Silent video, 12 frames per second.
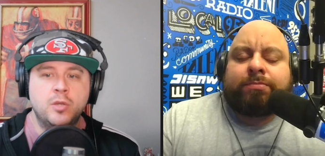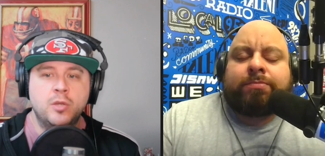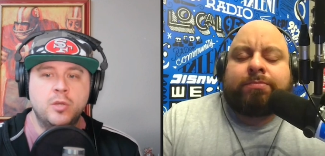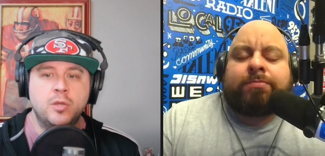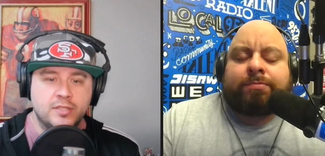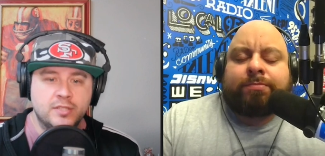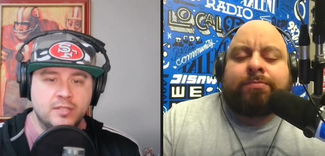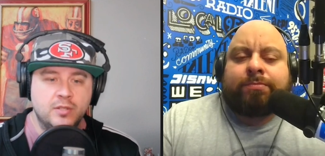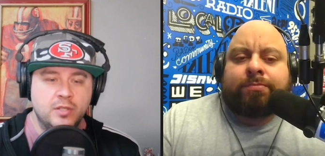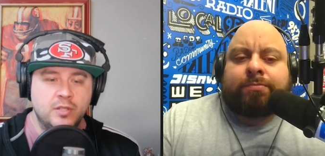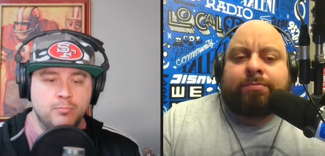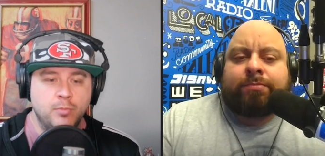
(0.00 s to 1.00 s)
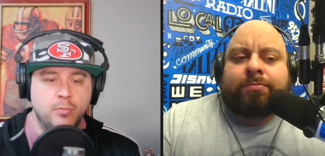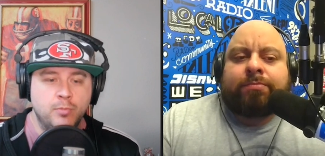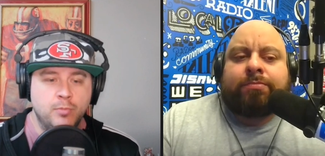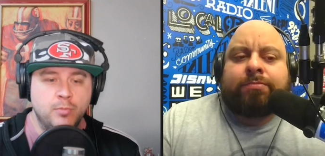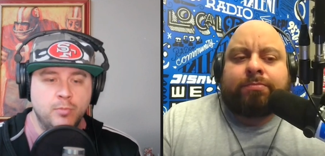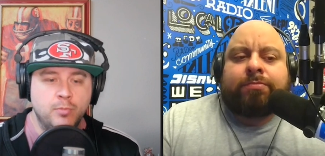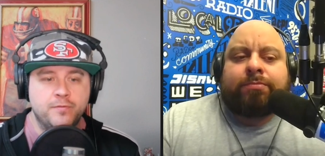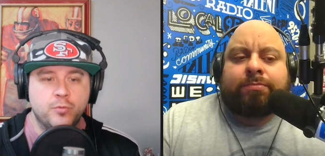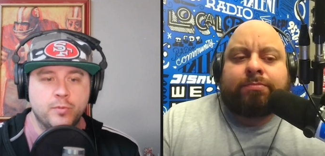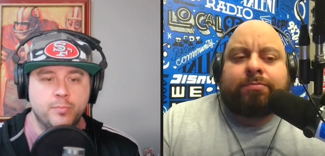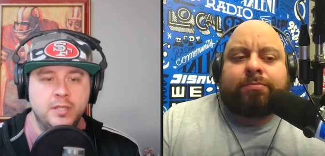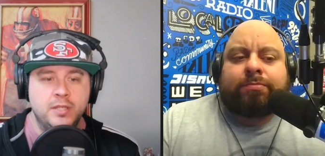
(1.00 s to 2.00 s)
Speaker 1: When it's it, most of the time, if
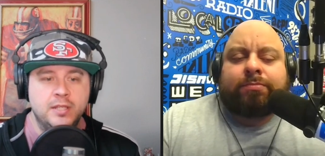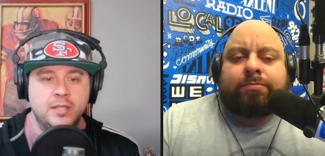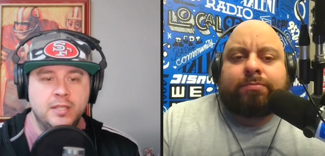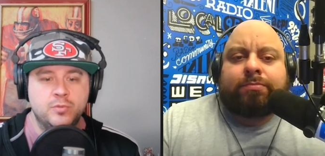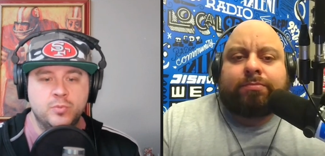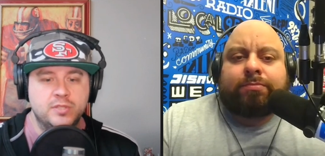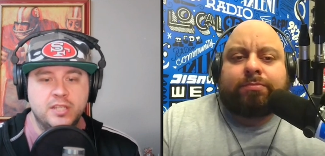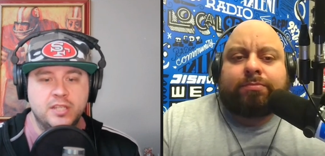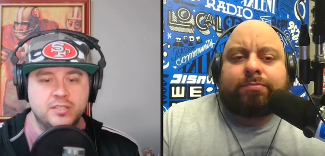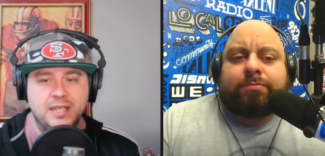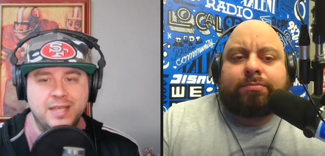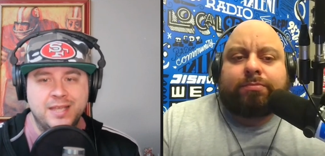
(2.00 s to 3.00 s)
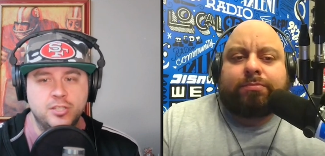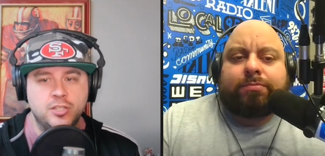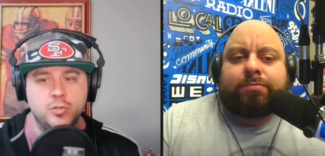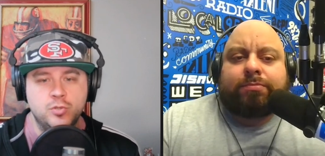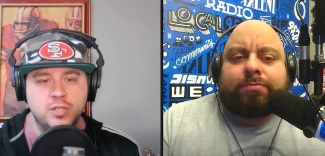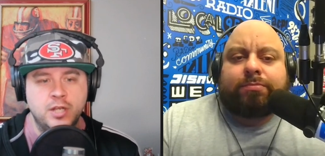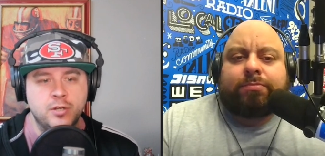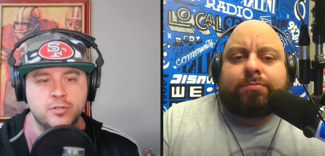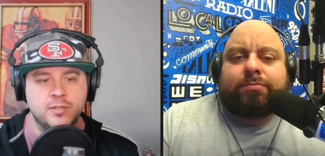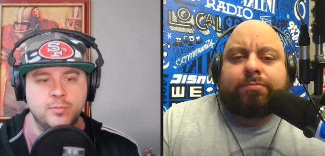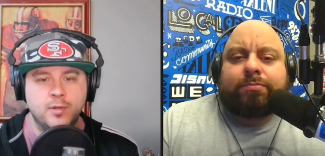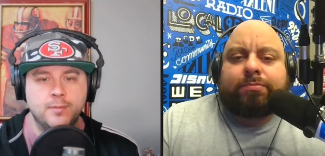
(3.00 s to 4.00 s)
we're beat, it was an ex execution error
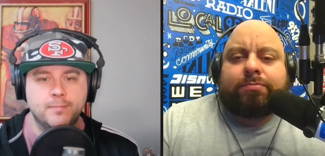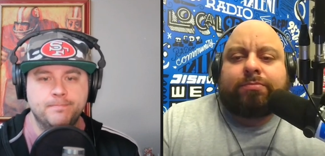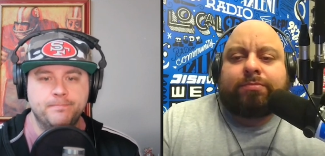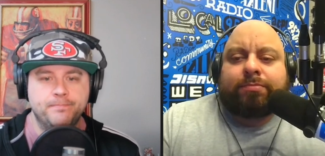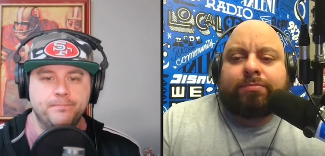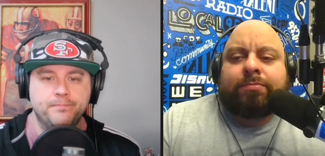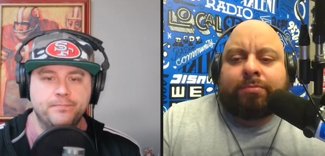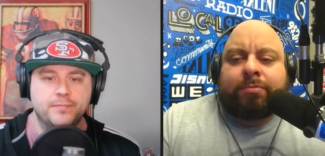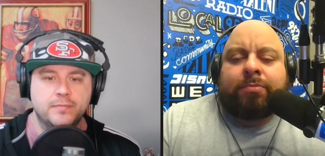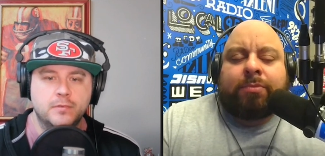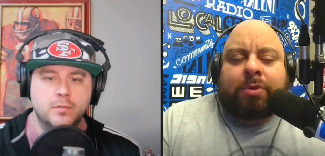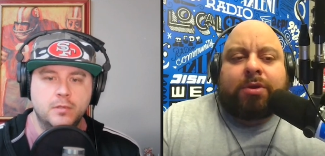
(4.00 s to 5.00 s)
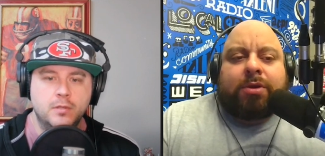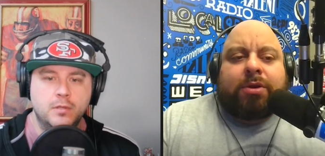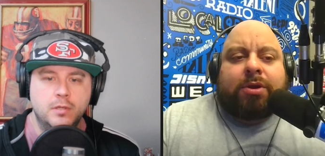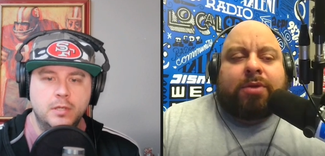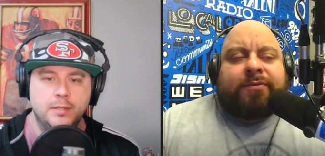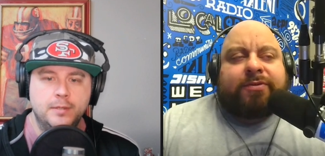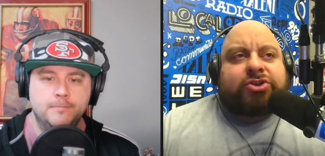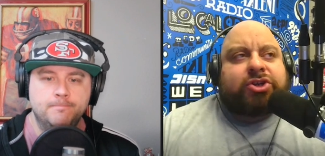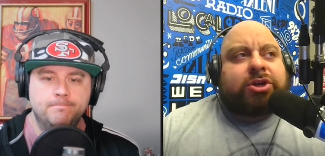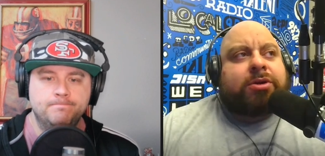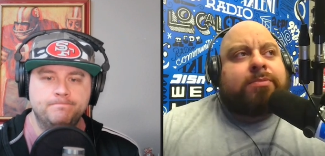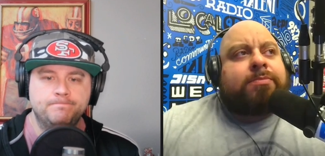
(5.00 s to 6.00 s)
somewhere.
Speaker 2: For
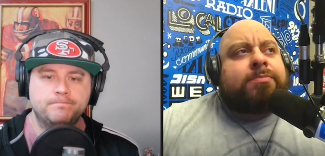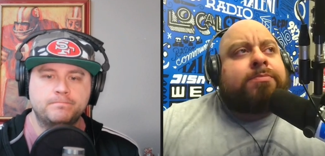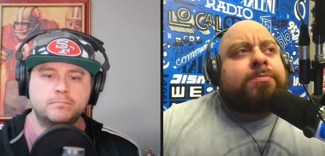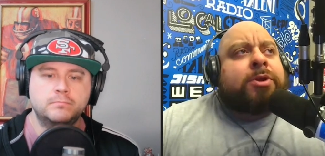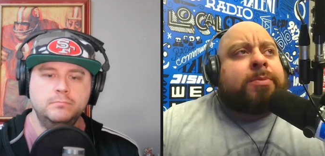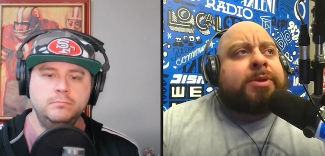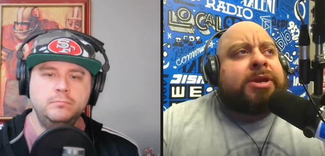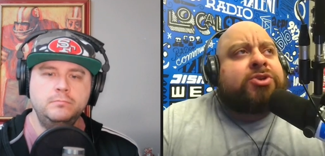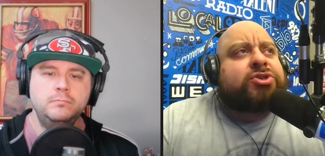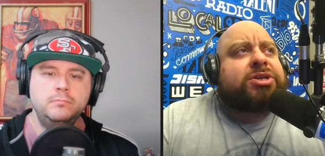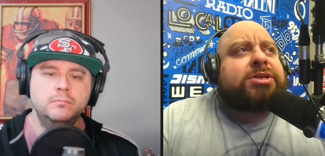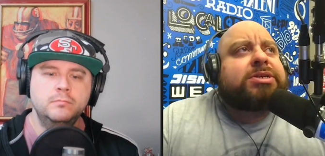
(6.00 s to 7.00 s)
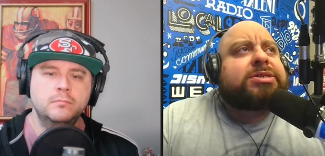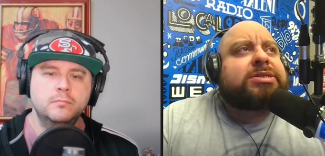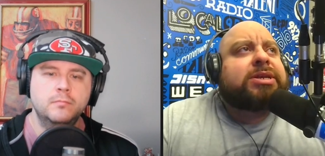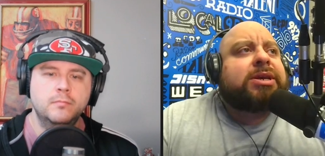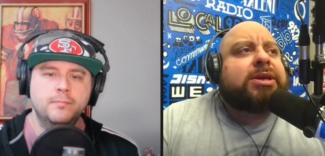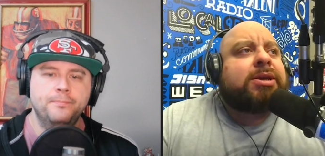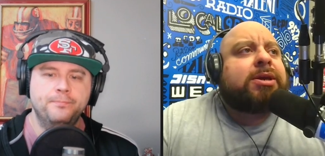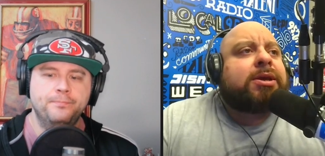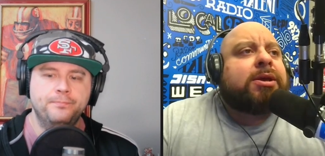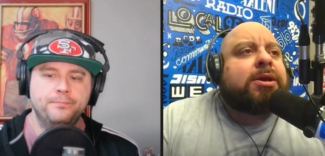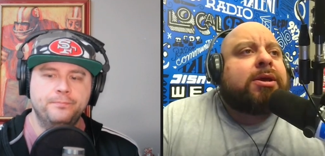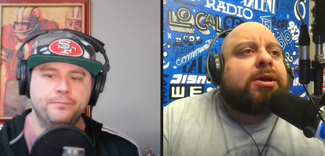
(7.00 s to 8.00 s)
sure. It'll be interesting to see.
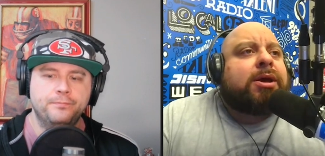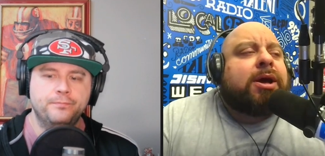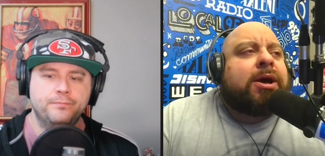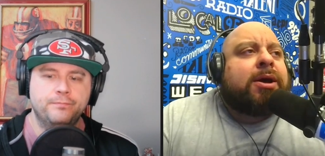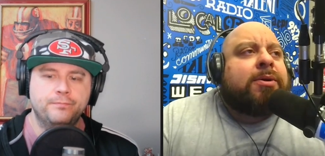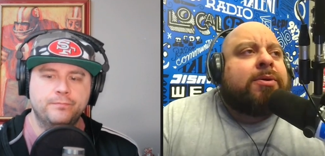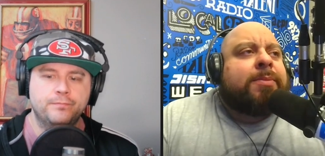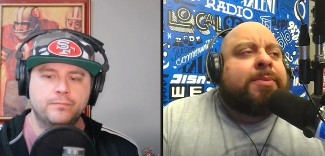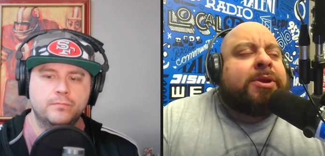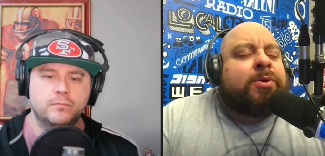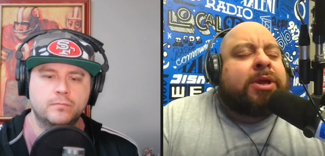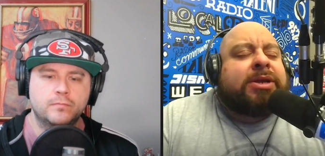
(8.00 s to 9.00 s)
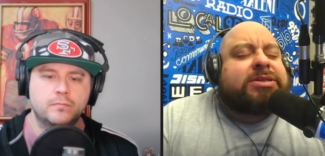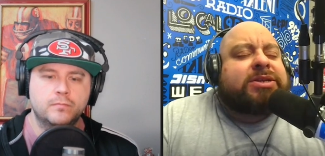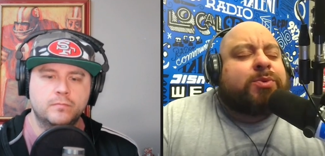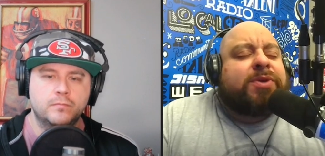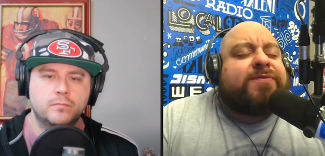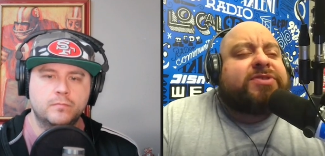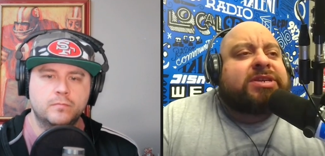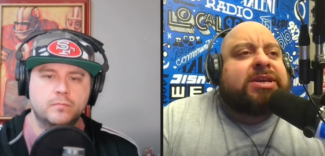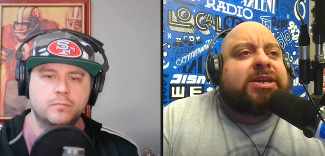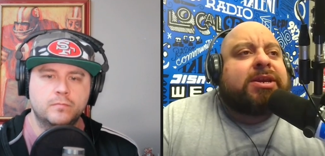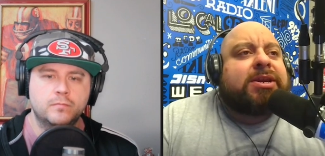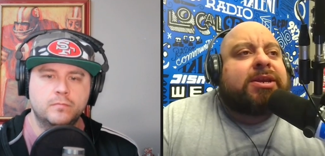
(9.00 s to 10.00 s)
Uh, I mean, like I said, we've
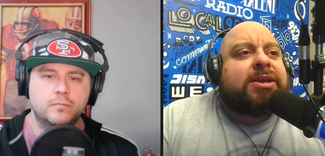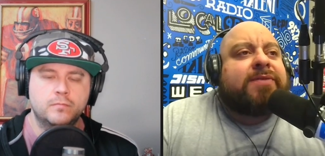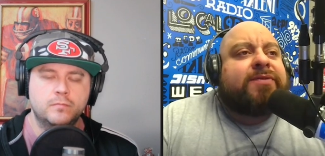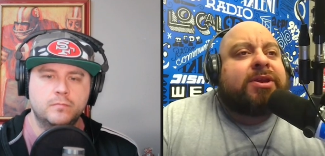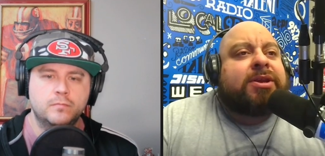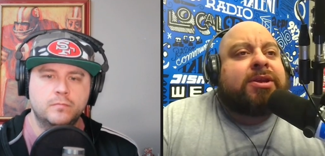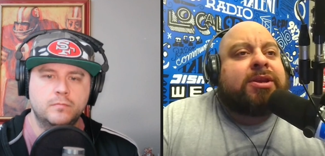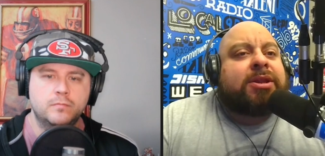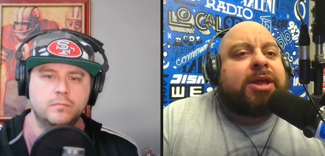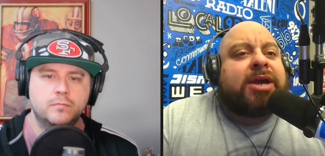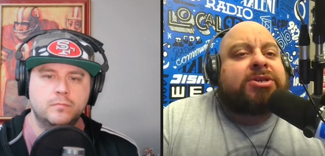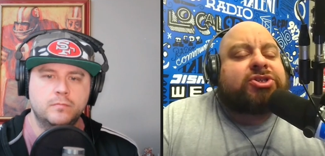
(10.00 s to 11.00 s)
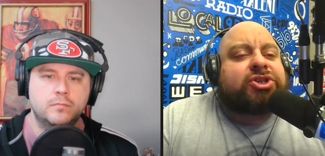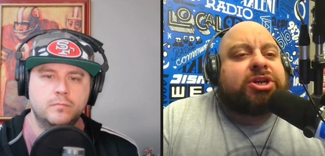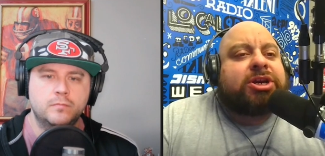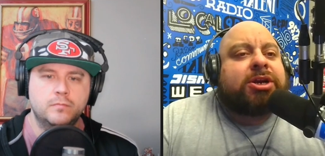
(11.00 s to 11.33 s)
seen it even last